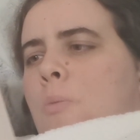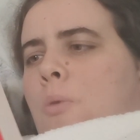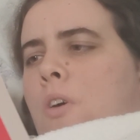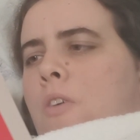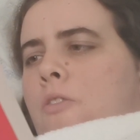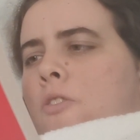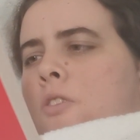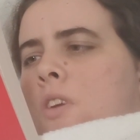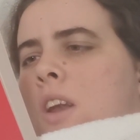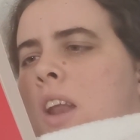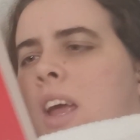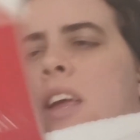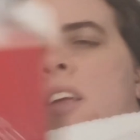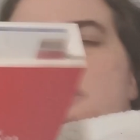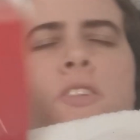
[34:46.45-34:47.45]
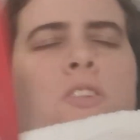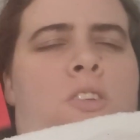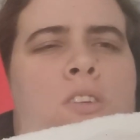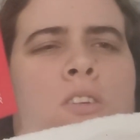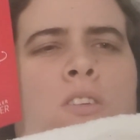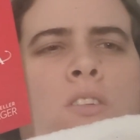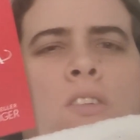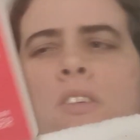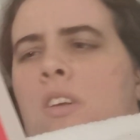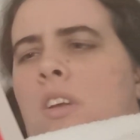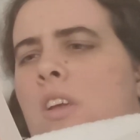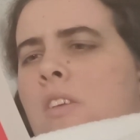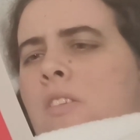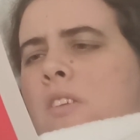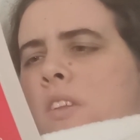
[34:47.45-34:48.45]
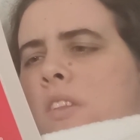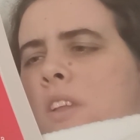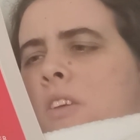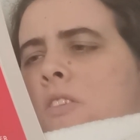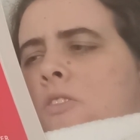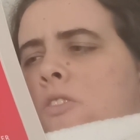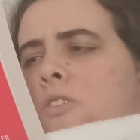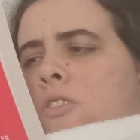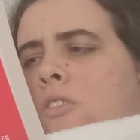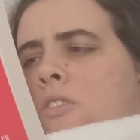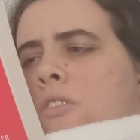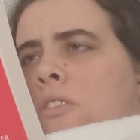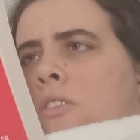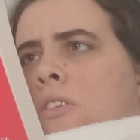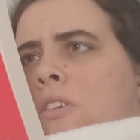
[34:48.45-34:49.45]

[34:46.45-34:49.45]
boyfriend Nate is in this,